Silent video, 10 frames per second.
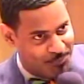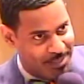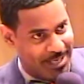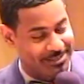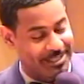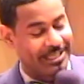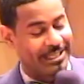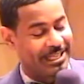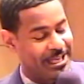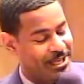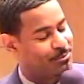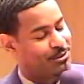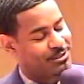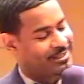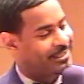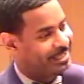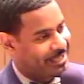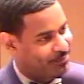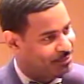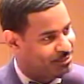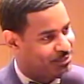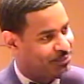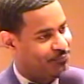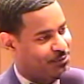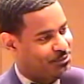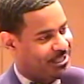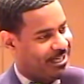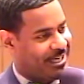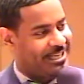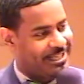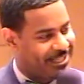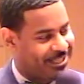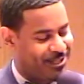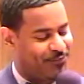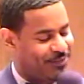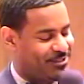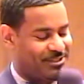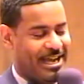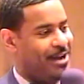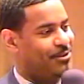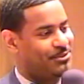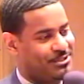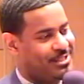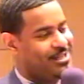as they labor together to the First Lady of this house.